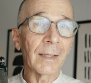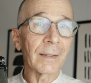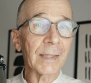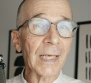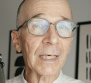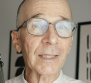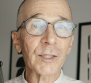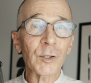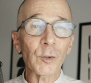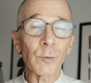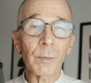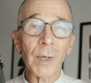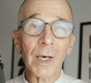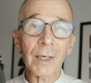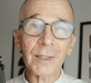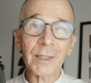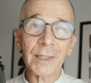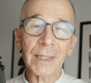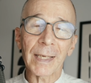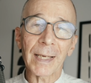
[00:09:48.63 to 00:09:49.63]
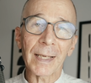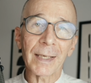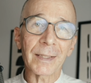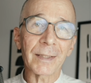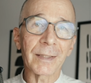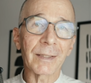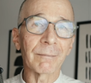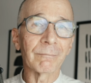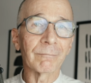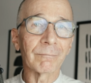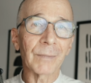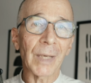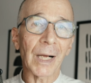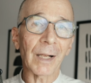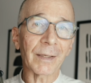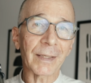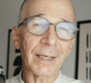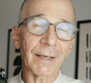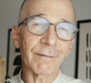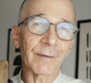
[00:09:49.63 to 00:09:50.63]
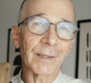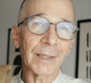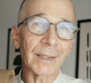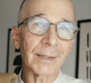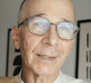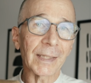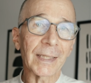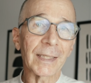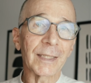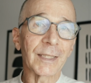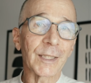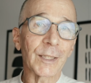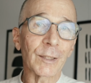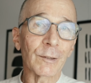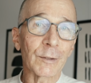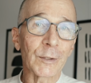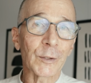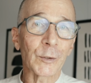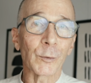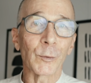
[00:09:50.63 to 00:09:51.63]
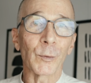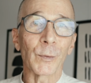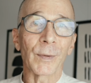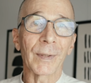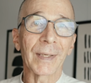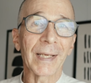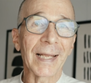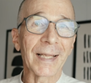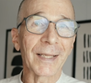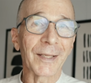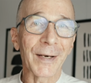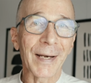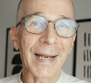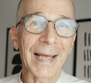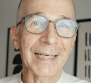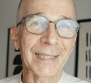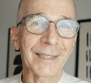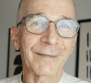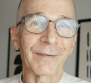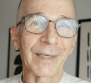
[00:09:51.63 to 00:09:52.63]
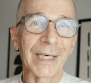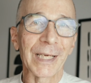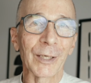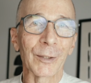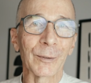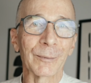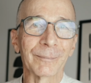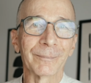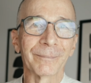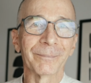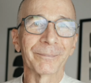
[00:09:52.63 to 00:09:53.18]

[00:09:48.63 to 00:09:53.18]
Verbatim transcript: Thanks so much and I'll definitely see you soon in the next video.